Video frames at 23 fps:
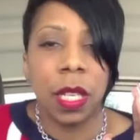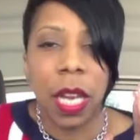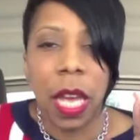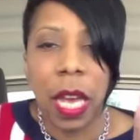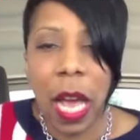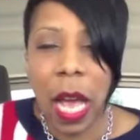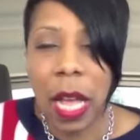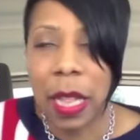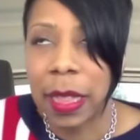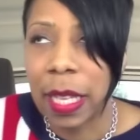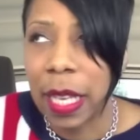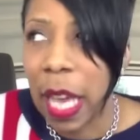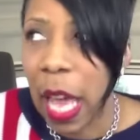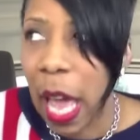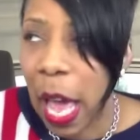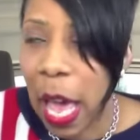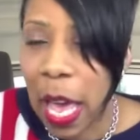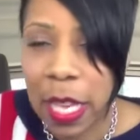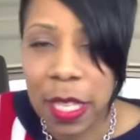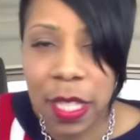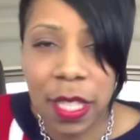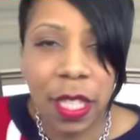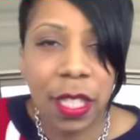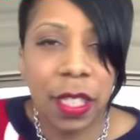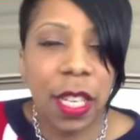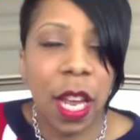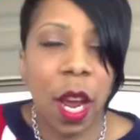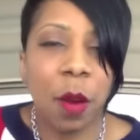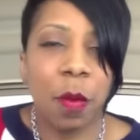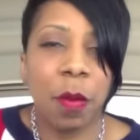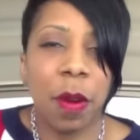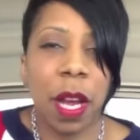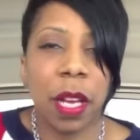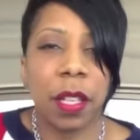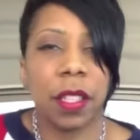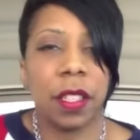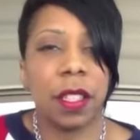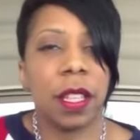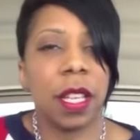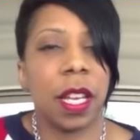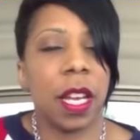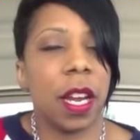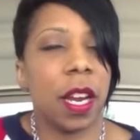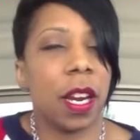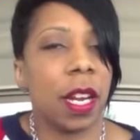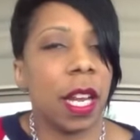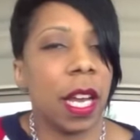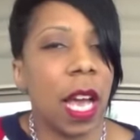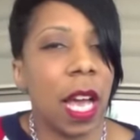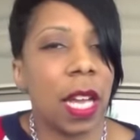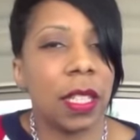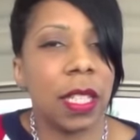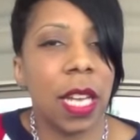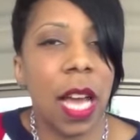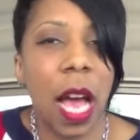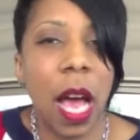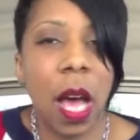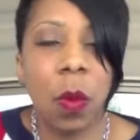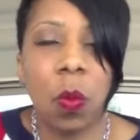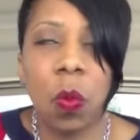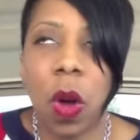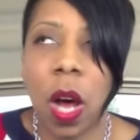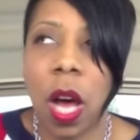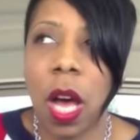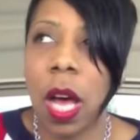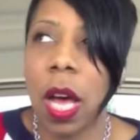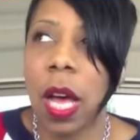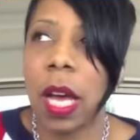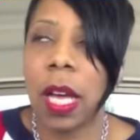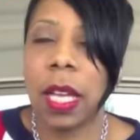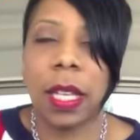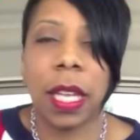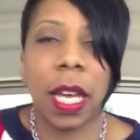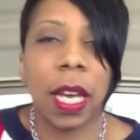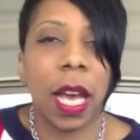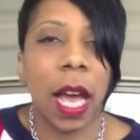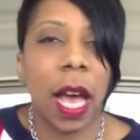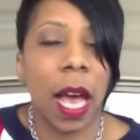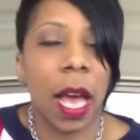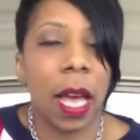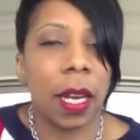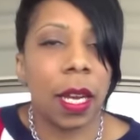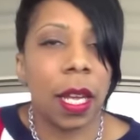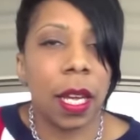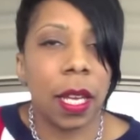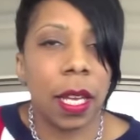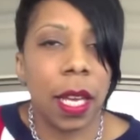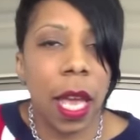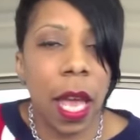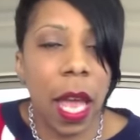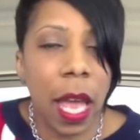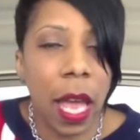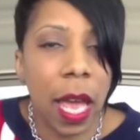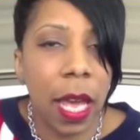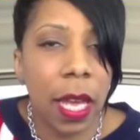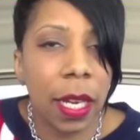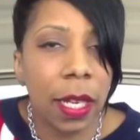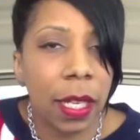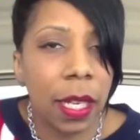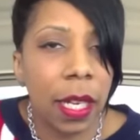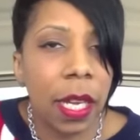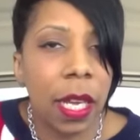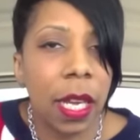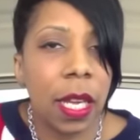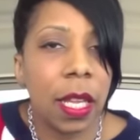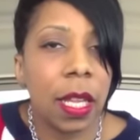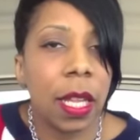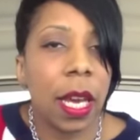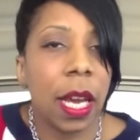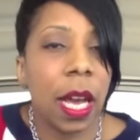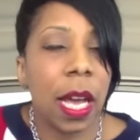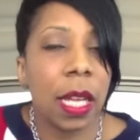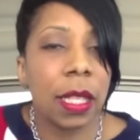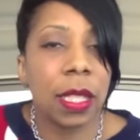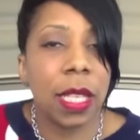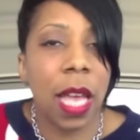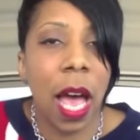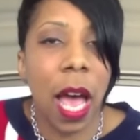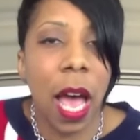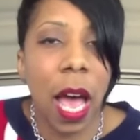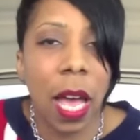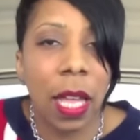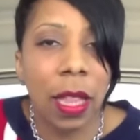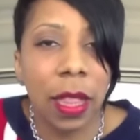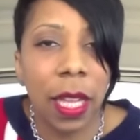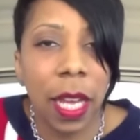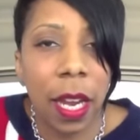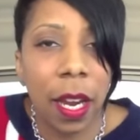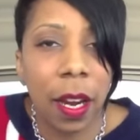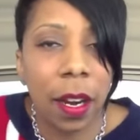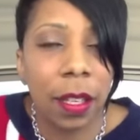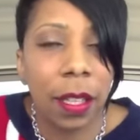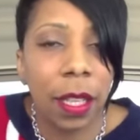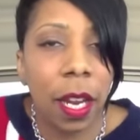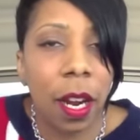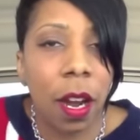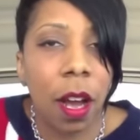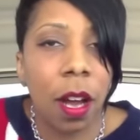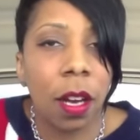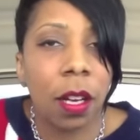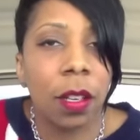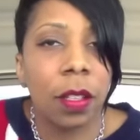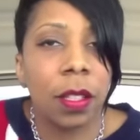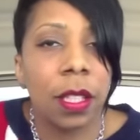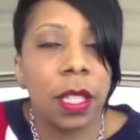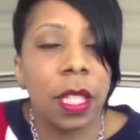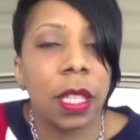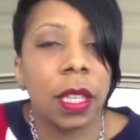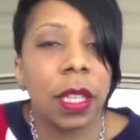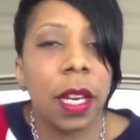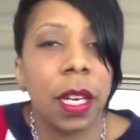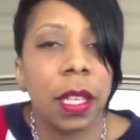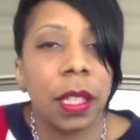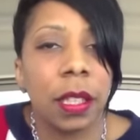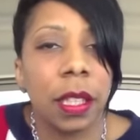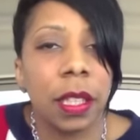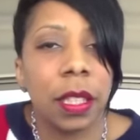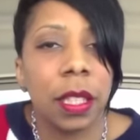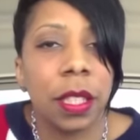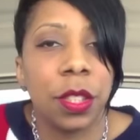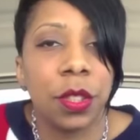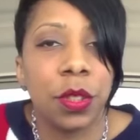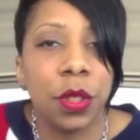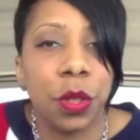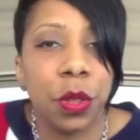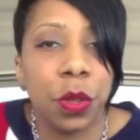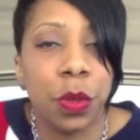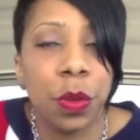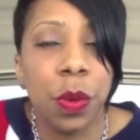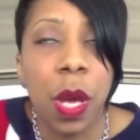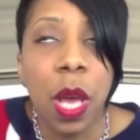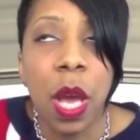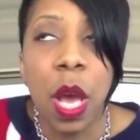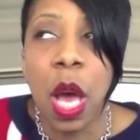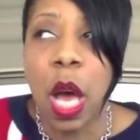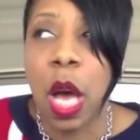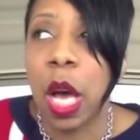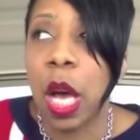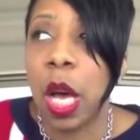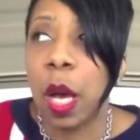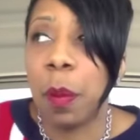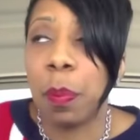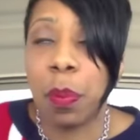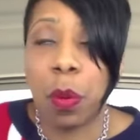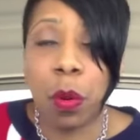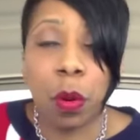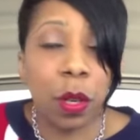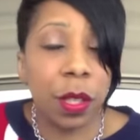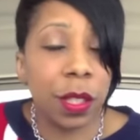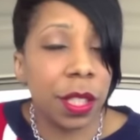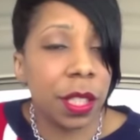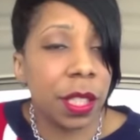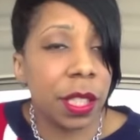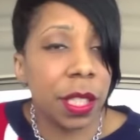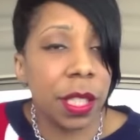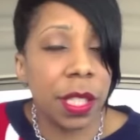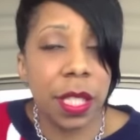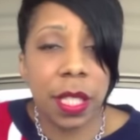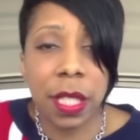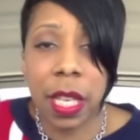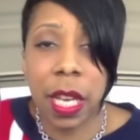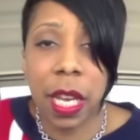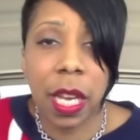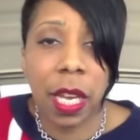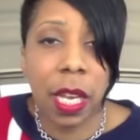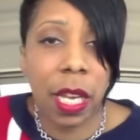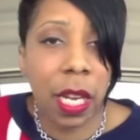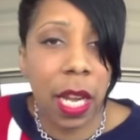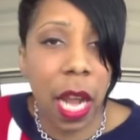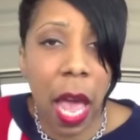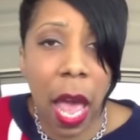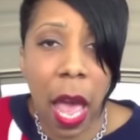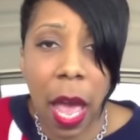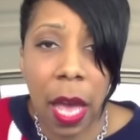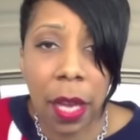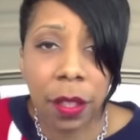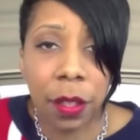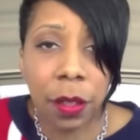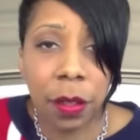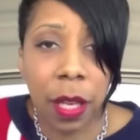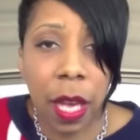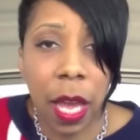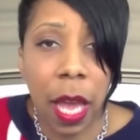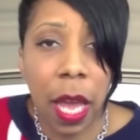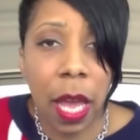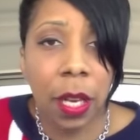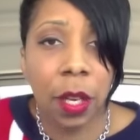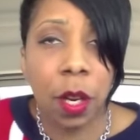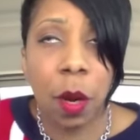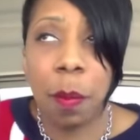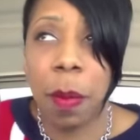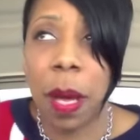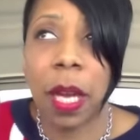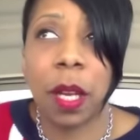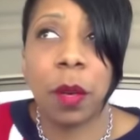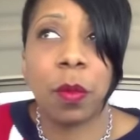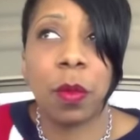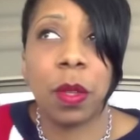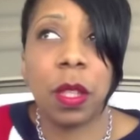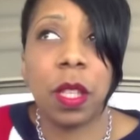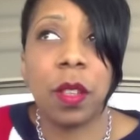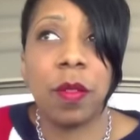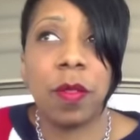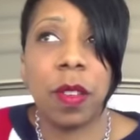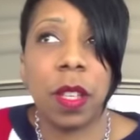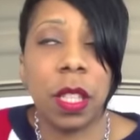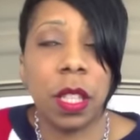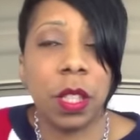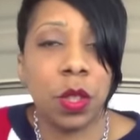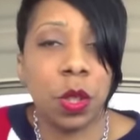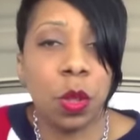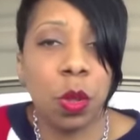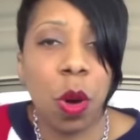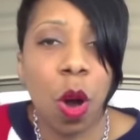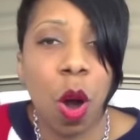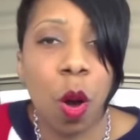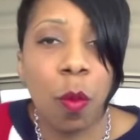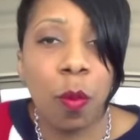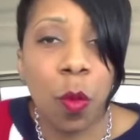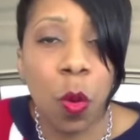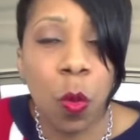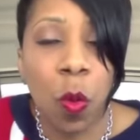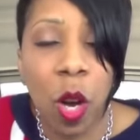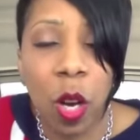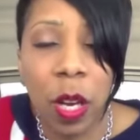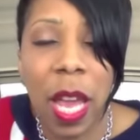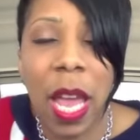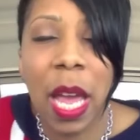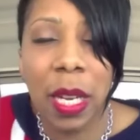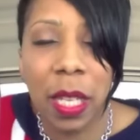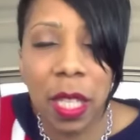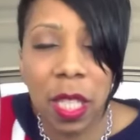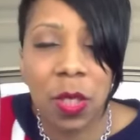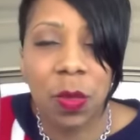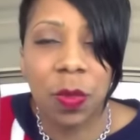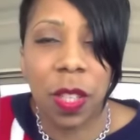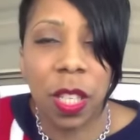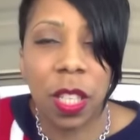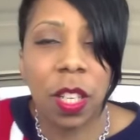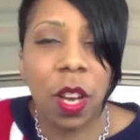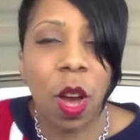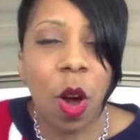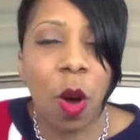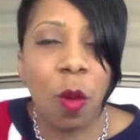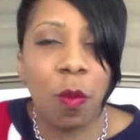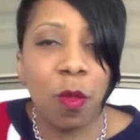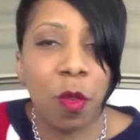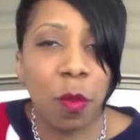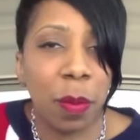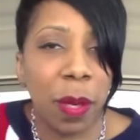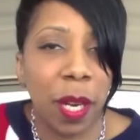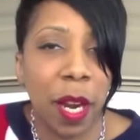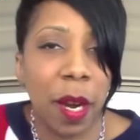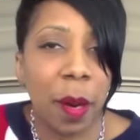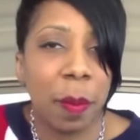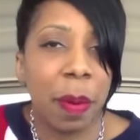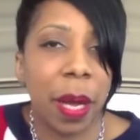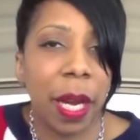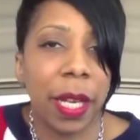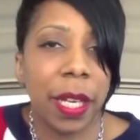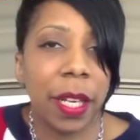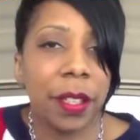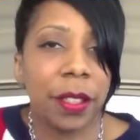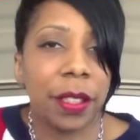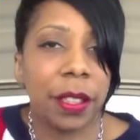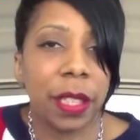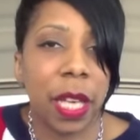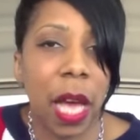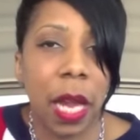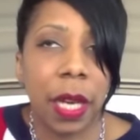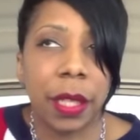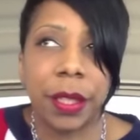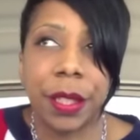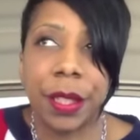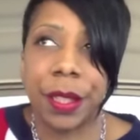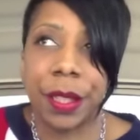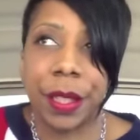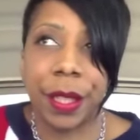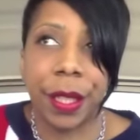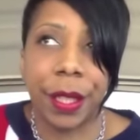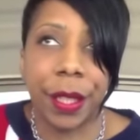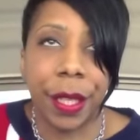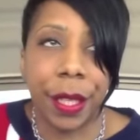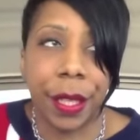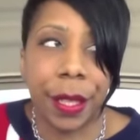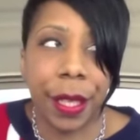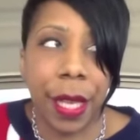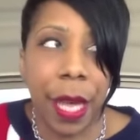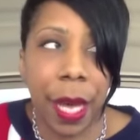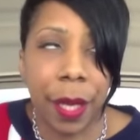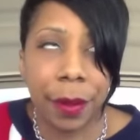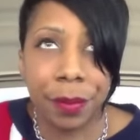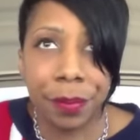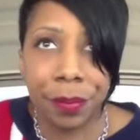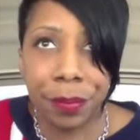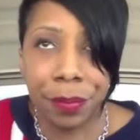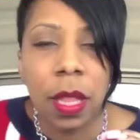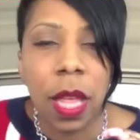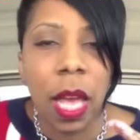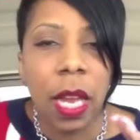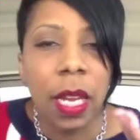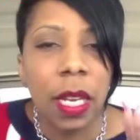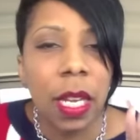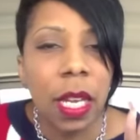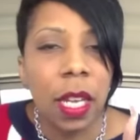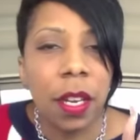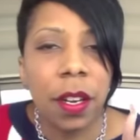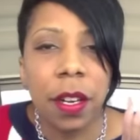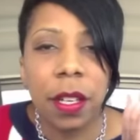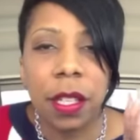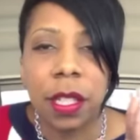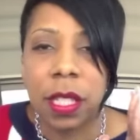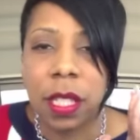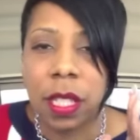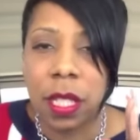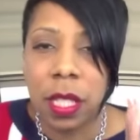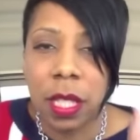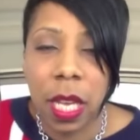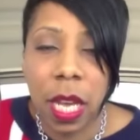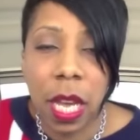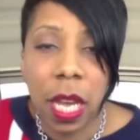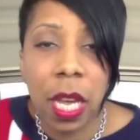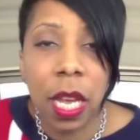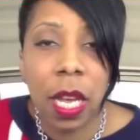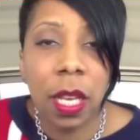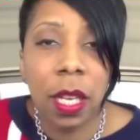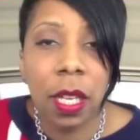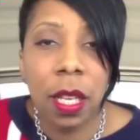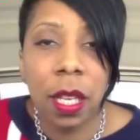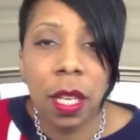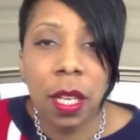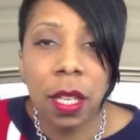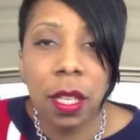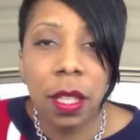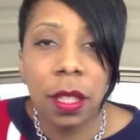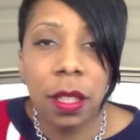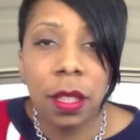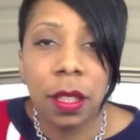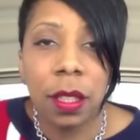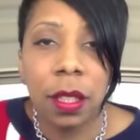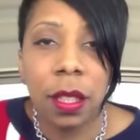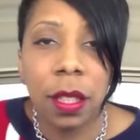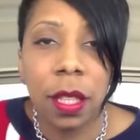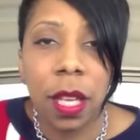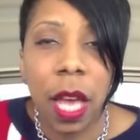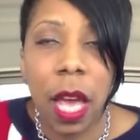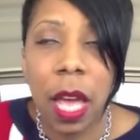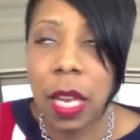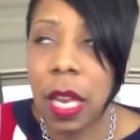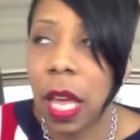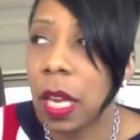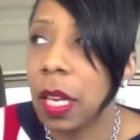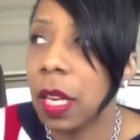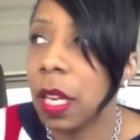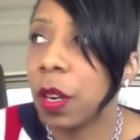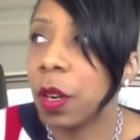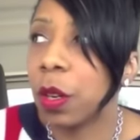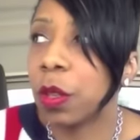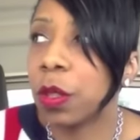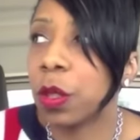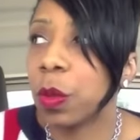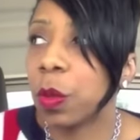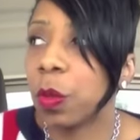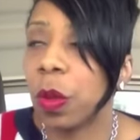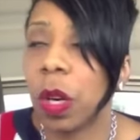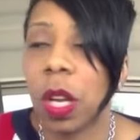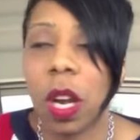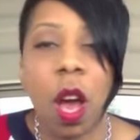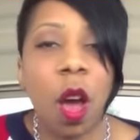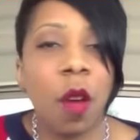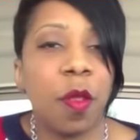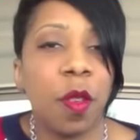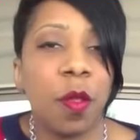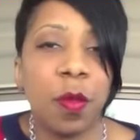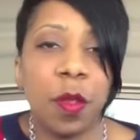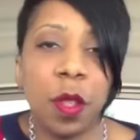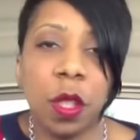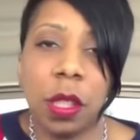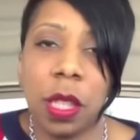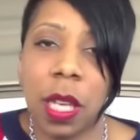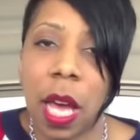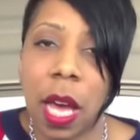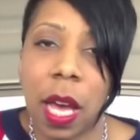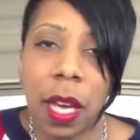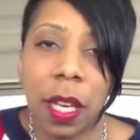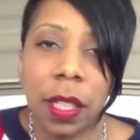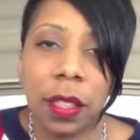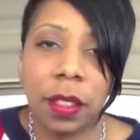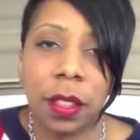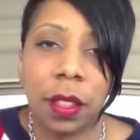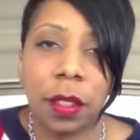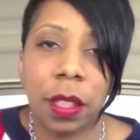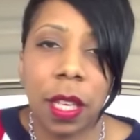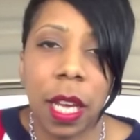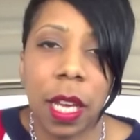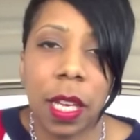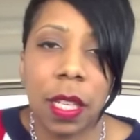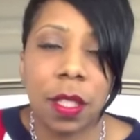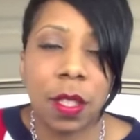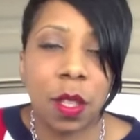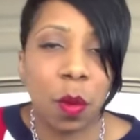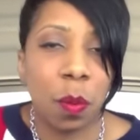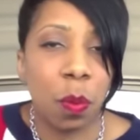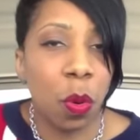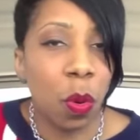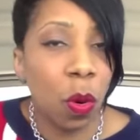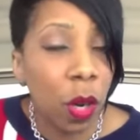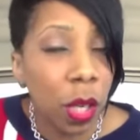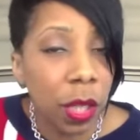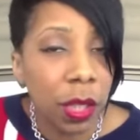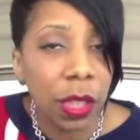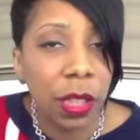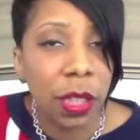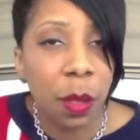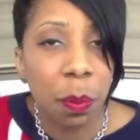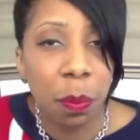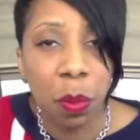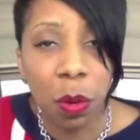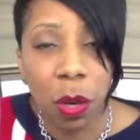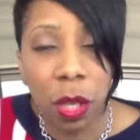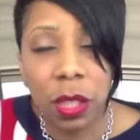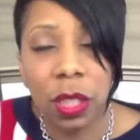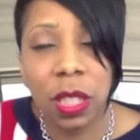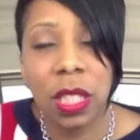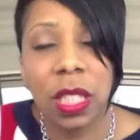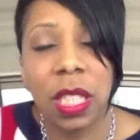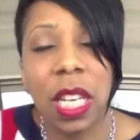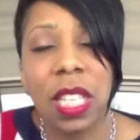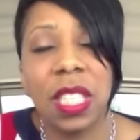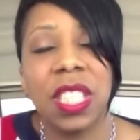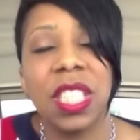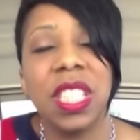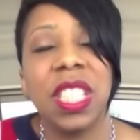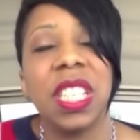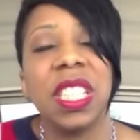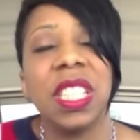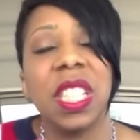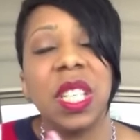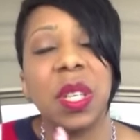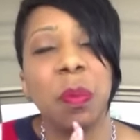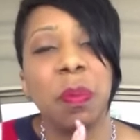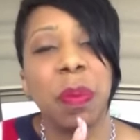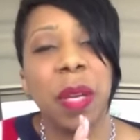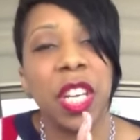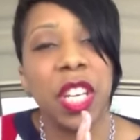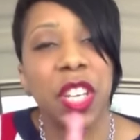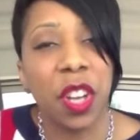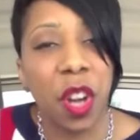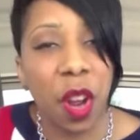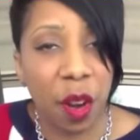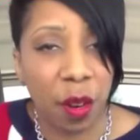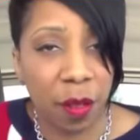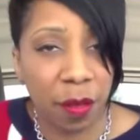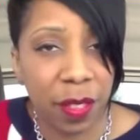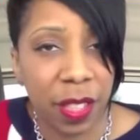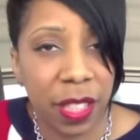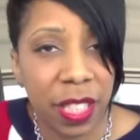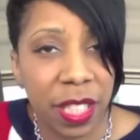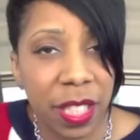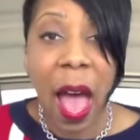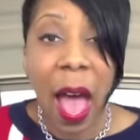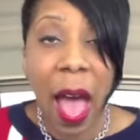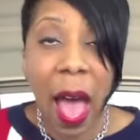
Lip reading: They got the casting director there. They got Don Juan. They got Candy, they got Todd there, and they're all gonna sit there and listen to Portia sing and act, okay? Ain't nobody really feeling too hopeful. Well, Candy is feeling hopeful, but everybody else is kind of just sitting there like, they need her to sing, and they need her to run off a few lines, okay? So Portia says she a little bit nervous.